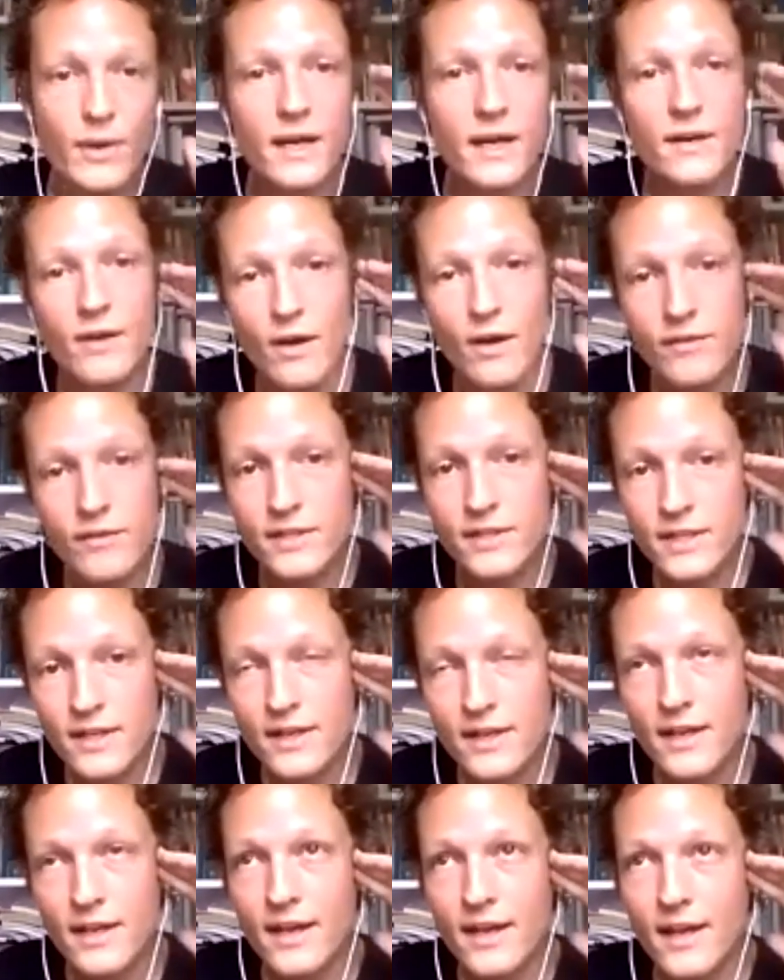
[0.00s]
a novel.
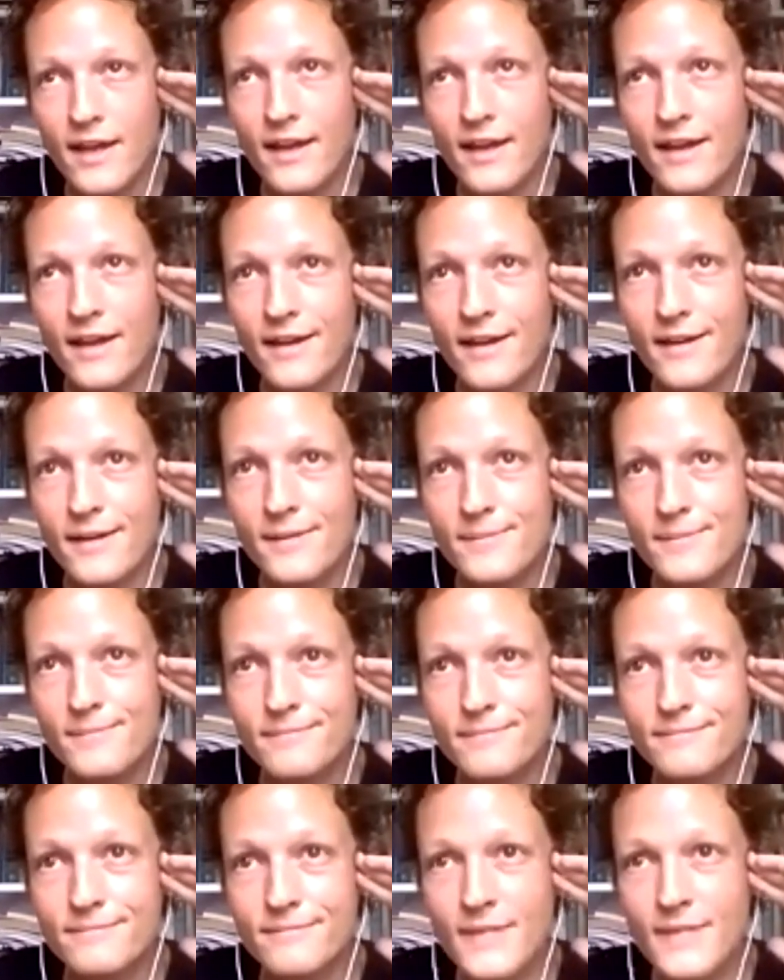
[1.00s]

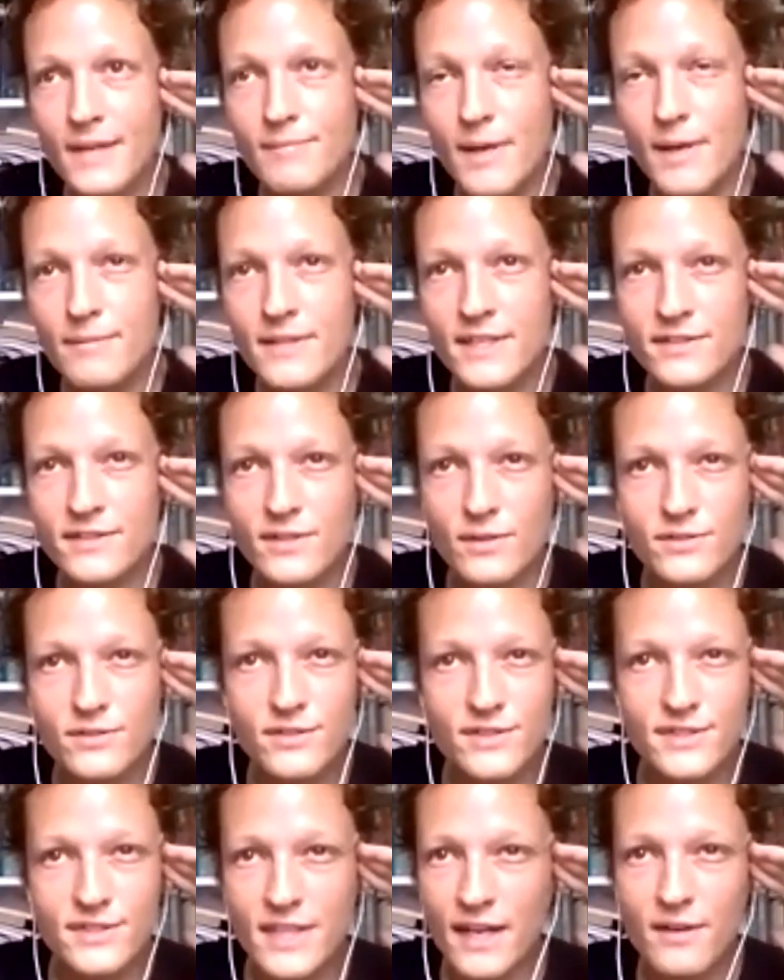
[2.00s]
And maybe there's also
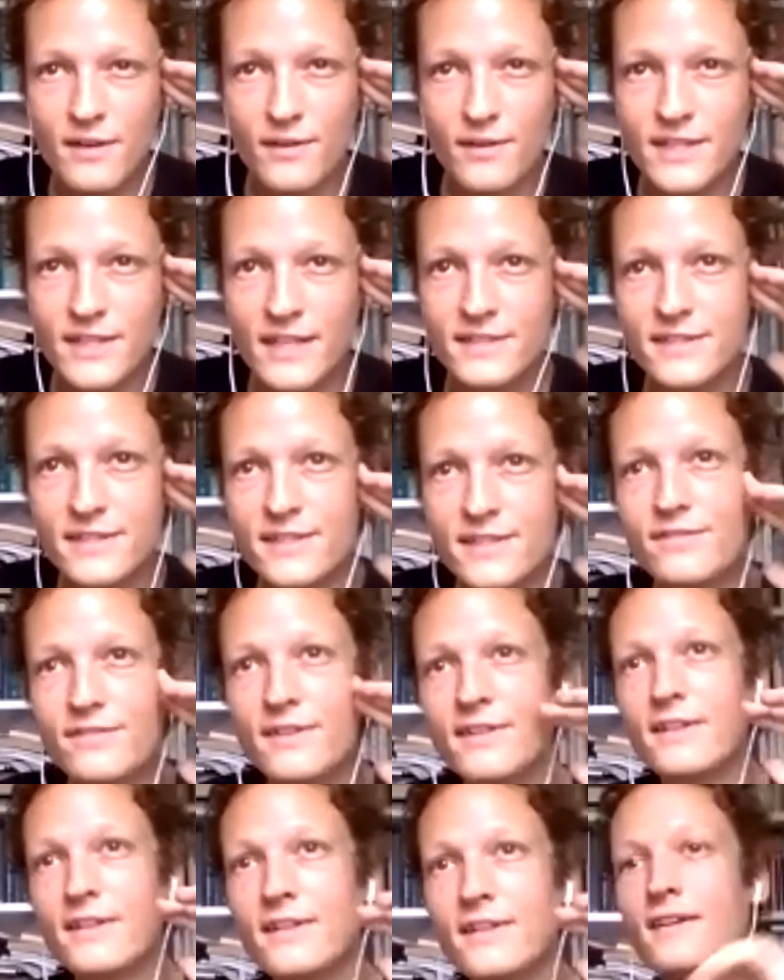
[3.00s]
just, I don't know, it's a
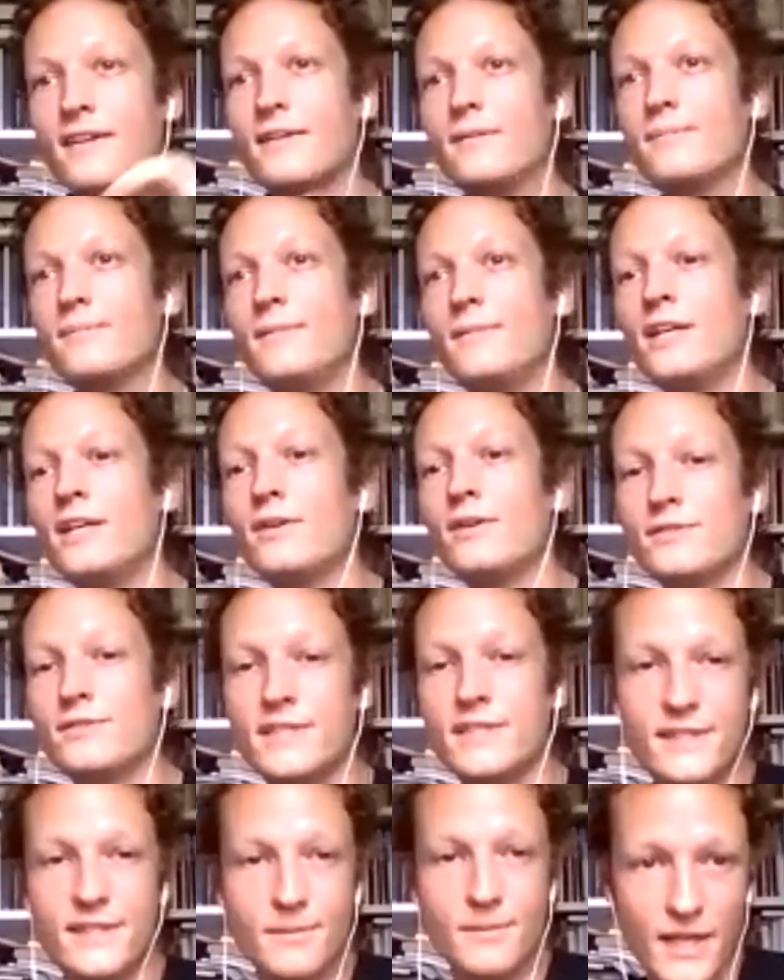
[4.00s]
different
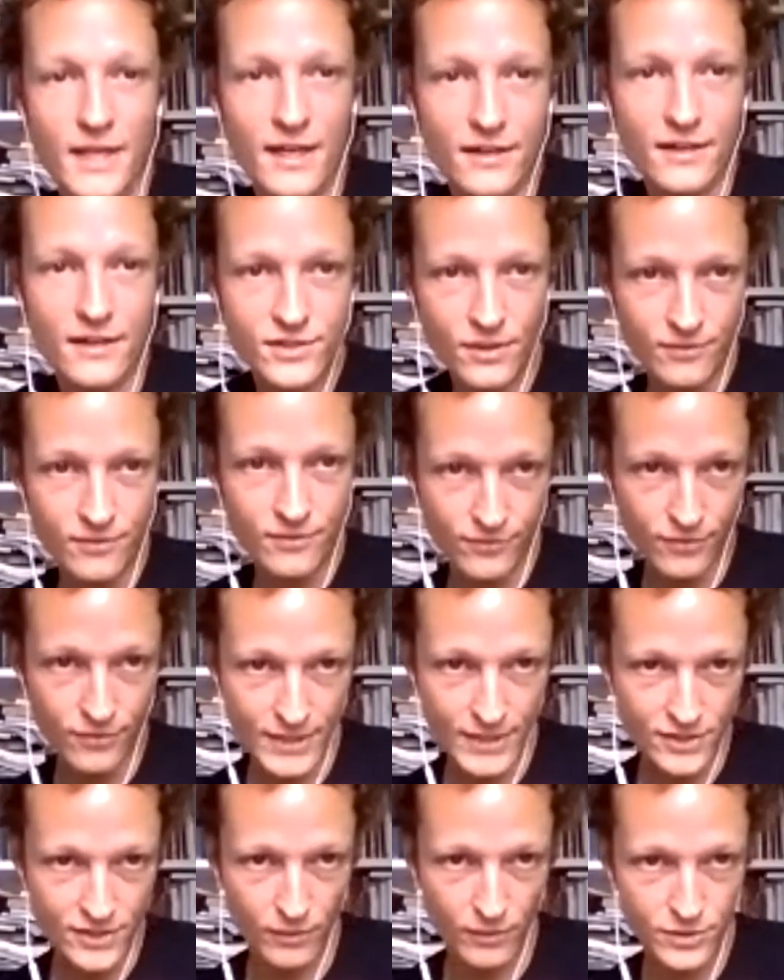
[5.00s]
ecosystem there. So for me,
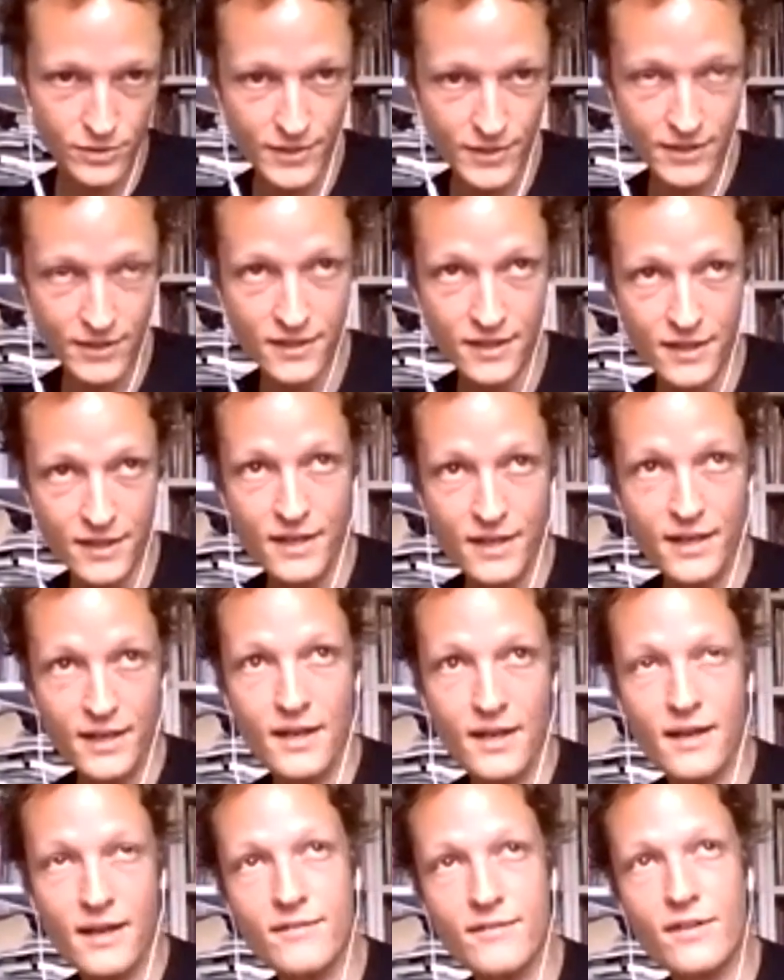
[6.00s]
it's always been
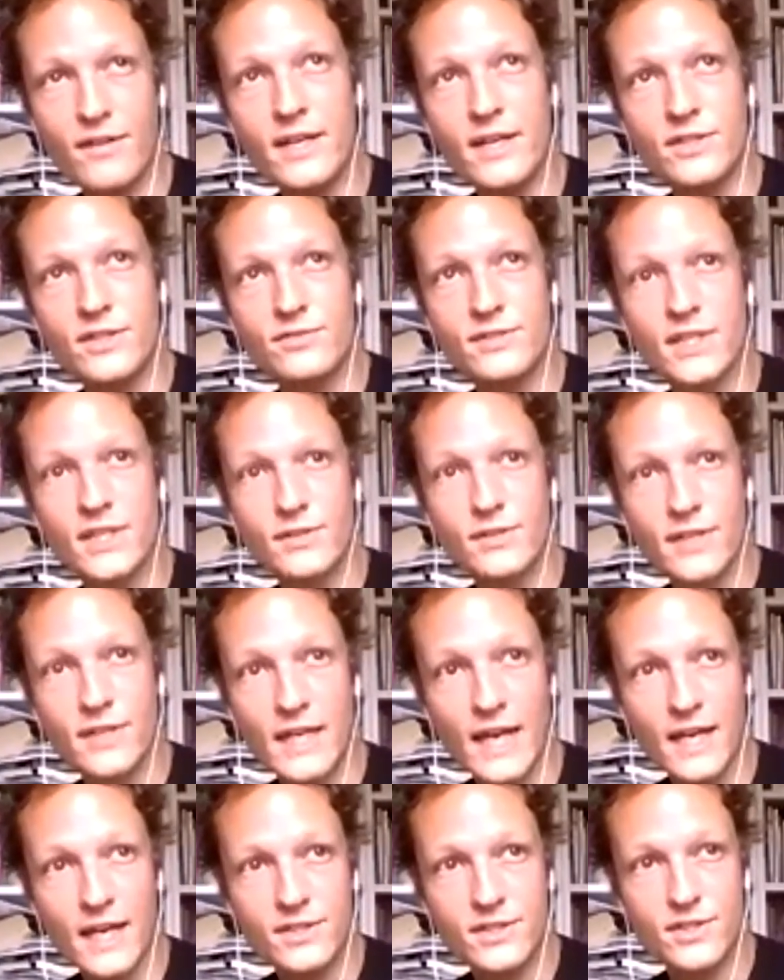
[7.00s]
very interesting to
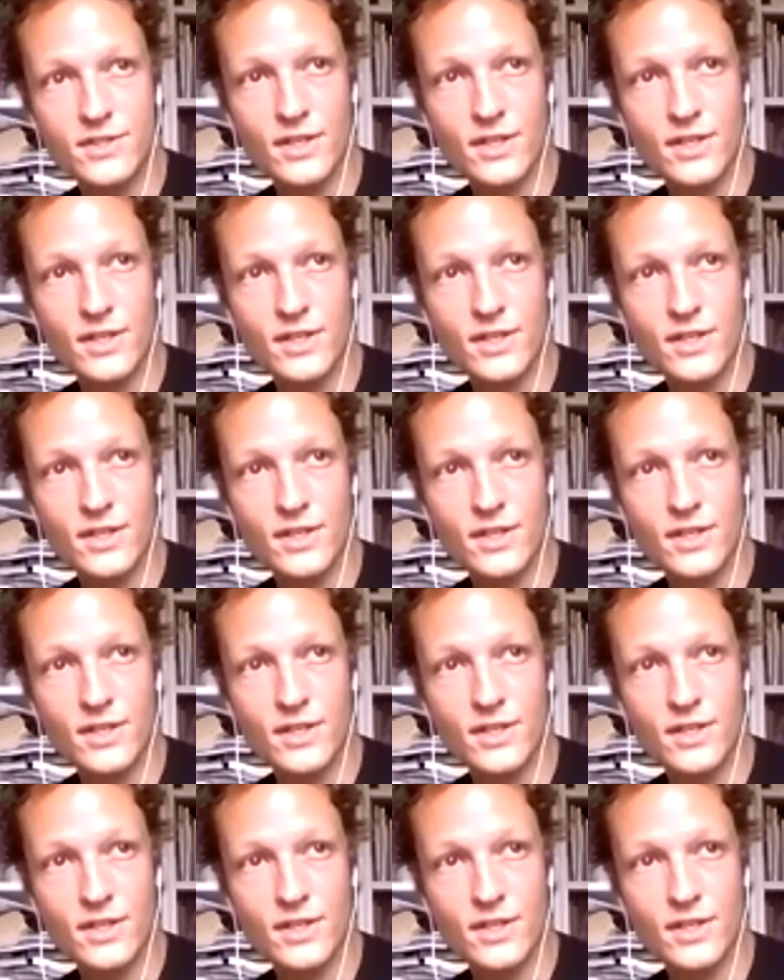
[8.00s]
engage